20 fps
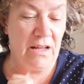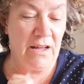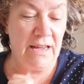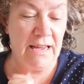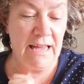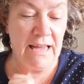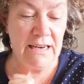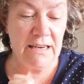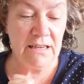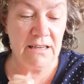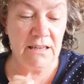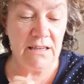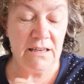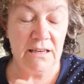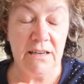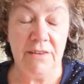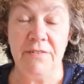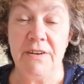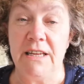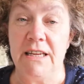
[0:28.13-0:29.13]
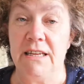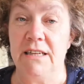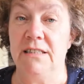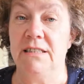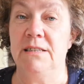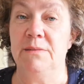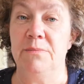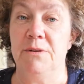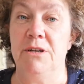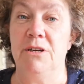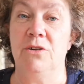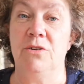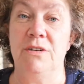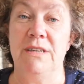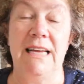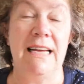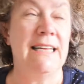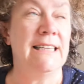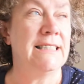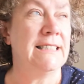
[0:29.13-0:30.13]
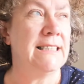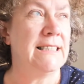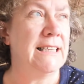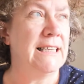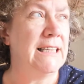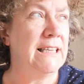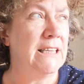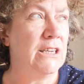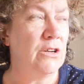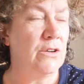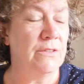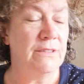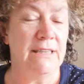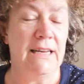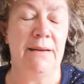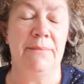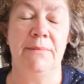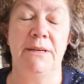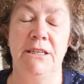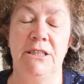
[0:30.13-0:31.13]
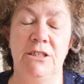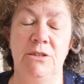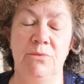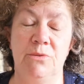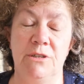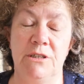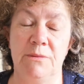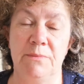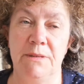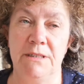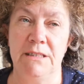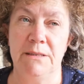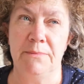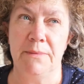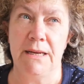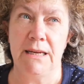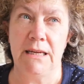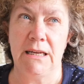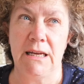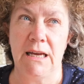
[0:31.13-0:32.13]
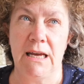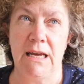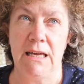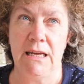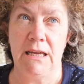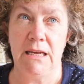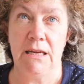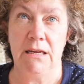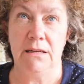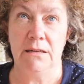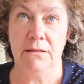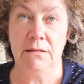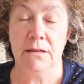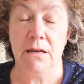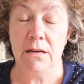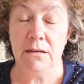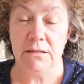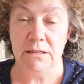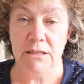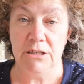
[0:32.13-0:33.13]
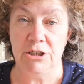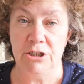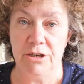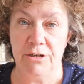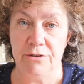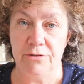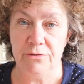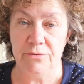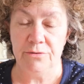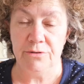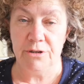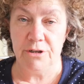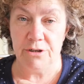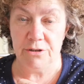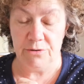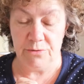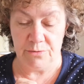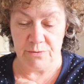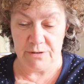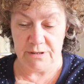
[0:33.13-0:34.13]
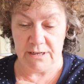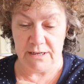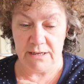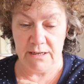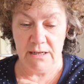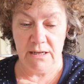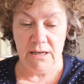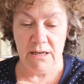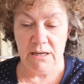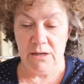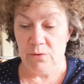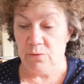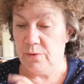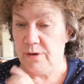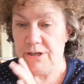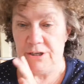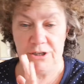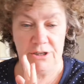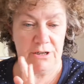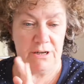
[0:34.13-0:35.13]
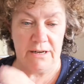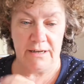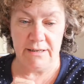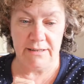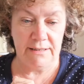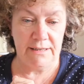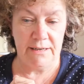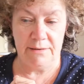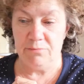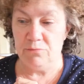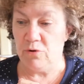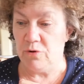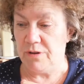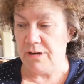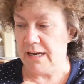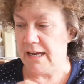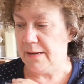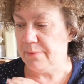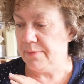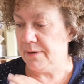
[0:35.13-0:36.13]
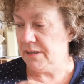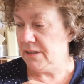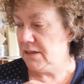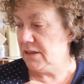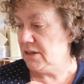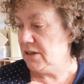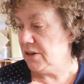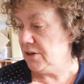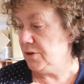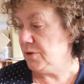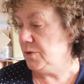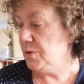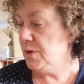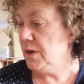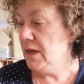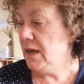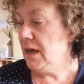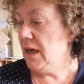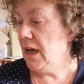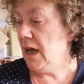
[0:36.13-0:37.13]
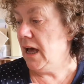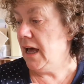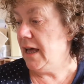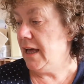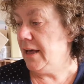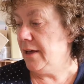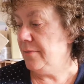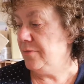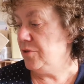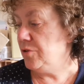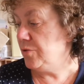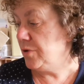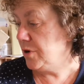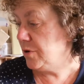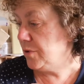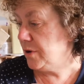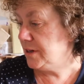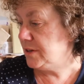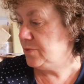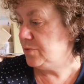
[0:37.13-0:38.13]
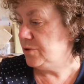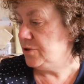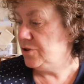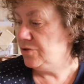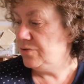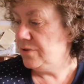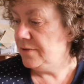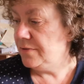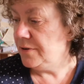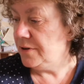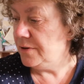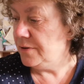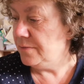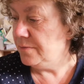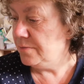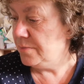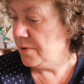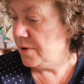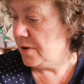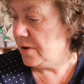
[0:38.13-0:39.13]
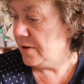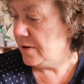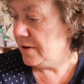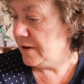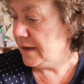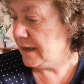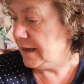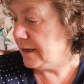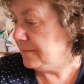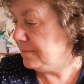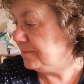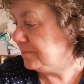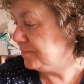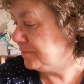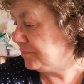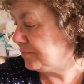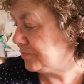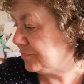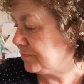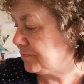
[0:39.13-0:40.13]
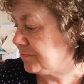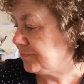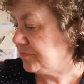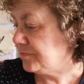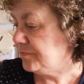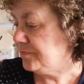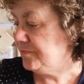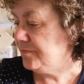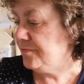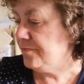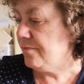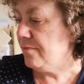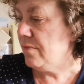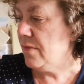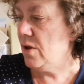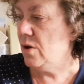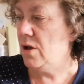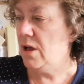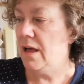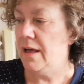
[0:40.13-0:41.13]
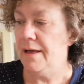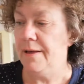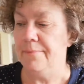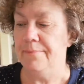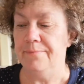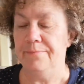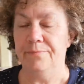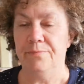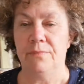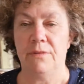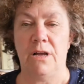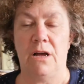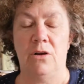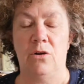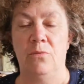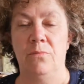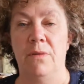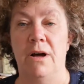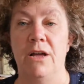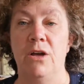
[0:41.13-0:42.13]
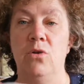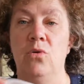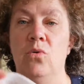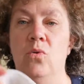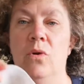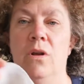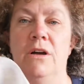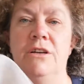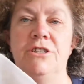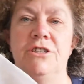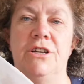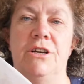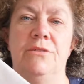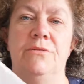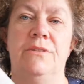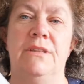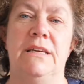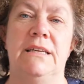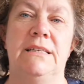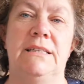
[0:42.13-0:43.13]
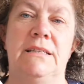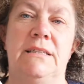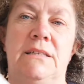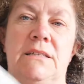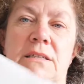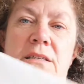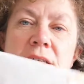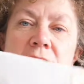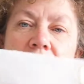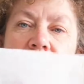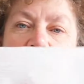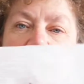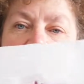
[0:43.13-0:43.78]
I had a lovely customer on Etsy contact me. She wants me to make a gardening journal for her daughter, which I said more than happy to do. The request was driven by, on my haul, I showed this,